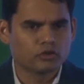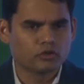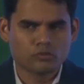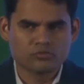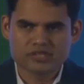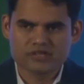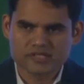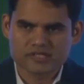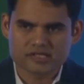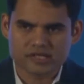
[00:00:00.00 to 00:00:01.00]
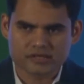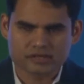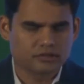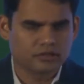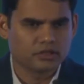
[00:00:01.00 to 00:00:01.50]
the home services
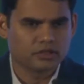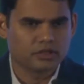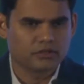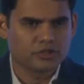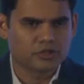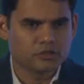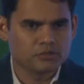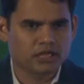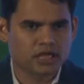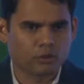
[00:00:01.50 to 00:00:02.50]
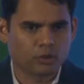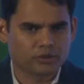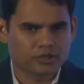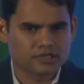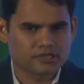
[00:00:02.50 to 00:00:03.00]
sector in which UrbanClap
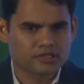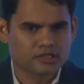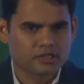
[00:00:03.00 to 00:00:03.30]
operates,